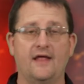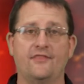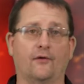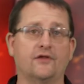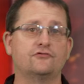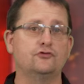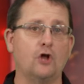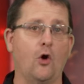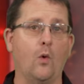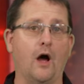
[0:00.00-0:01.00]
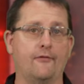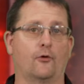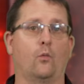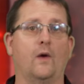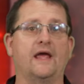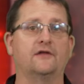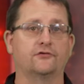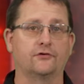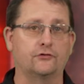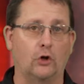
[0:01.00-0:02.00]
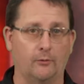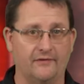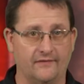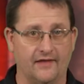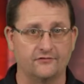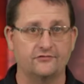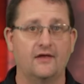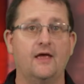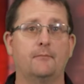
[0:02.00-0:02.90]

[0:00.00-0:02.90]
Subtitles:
There no other way to determine this